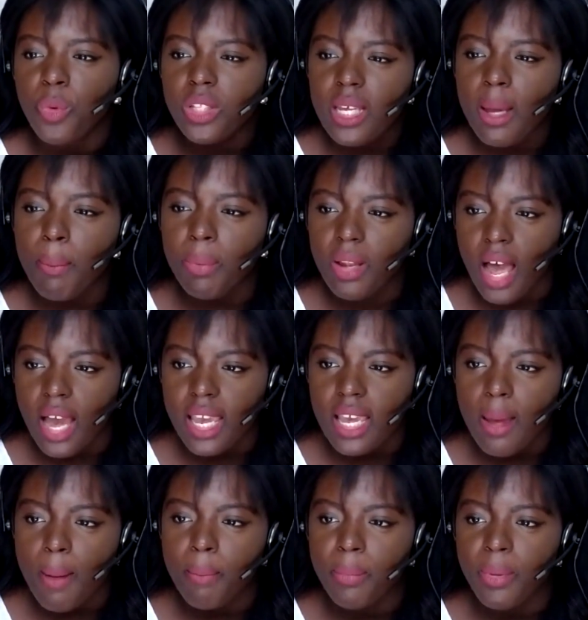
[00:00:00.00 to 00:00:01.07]
really apply
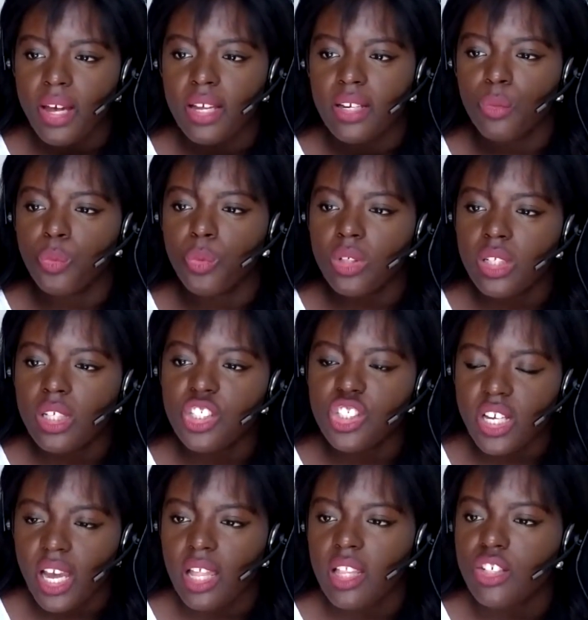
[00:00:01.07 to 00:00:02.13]
it, but really
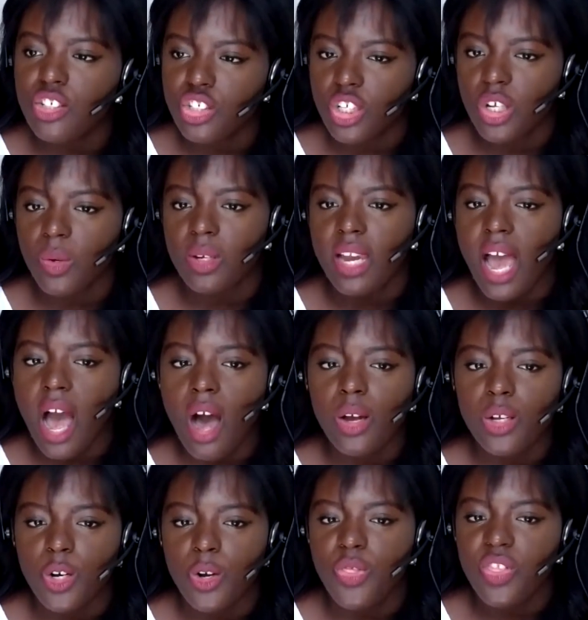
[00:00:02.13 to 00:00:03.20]
challenge you in how
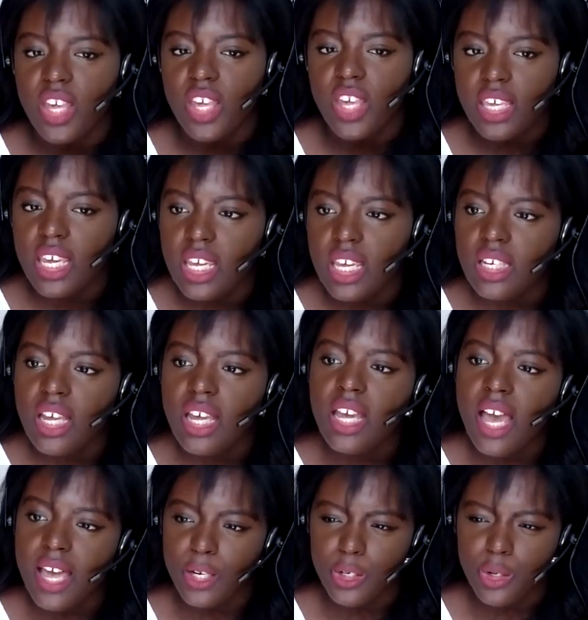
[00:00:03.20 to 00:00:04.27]
you're thinking
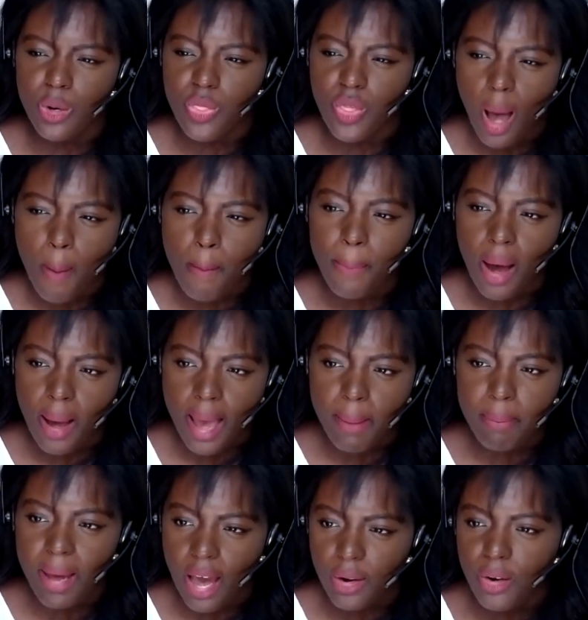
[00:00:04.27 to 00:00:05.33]
and in your thought
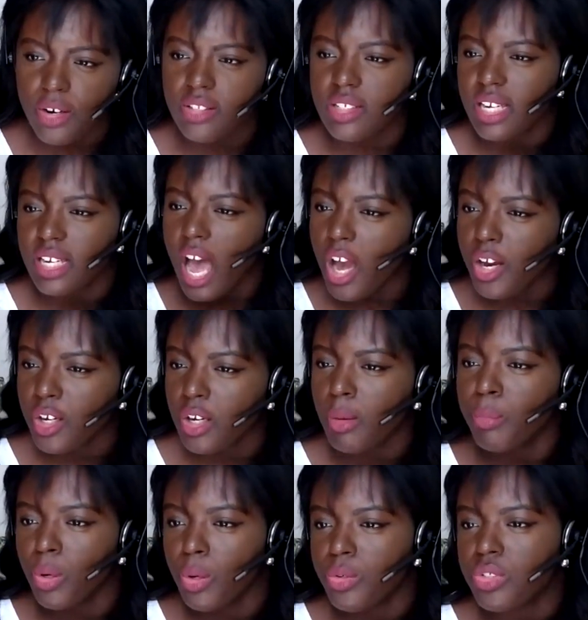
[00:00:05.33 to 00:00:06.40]
patterns and how you're
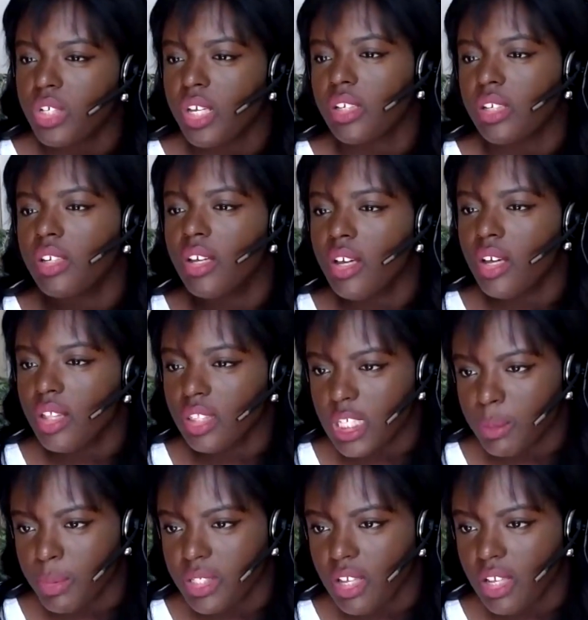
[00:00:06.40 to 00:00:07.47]
approaching the
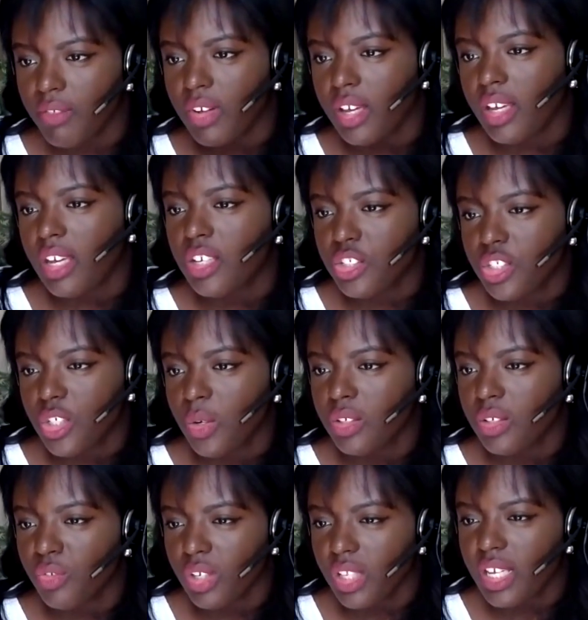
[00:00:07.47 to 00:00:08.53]
specific issue
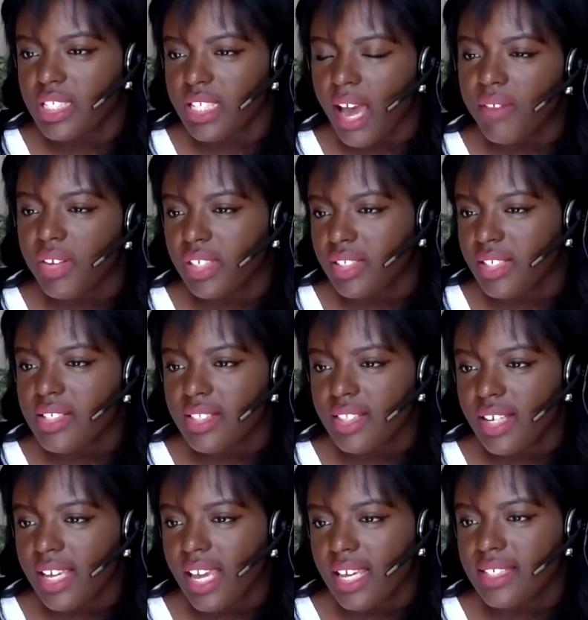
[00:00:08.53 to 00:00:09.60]
and really diving into
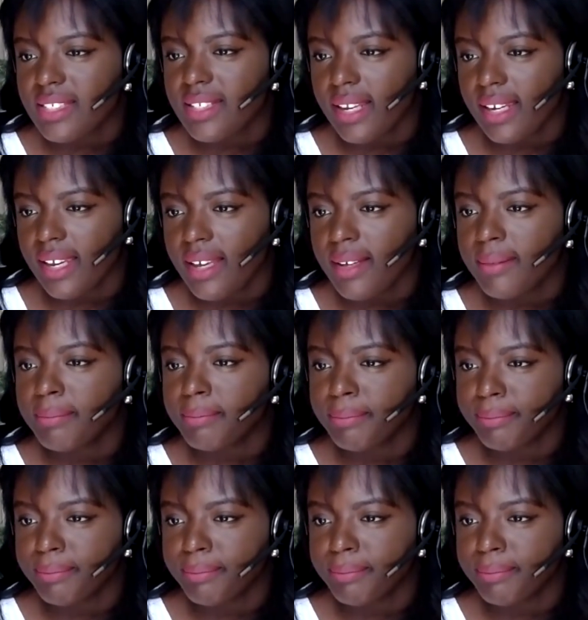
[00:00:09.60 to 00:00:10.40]
the case study.